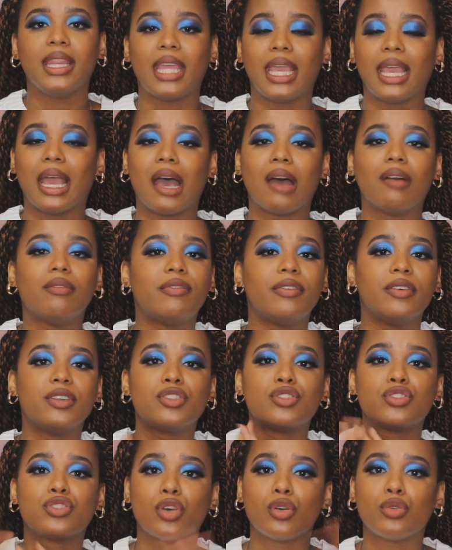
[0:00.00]
They have
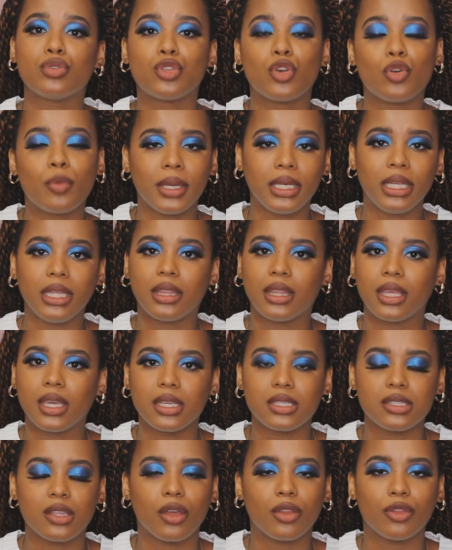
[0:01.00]
so many
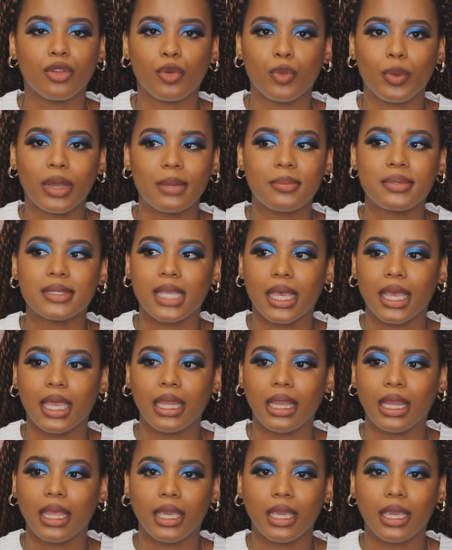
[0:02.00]
things on their website,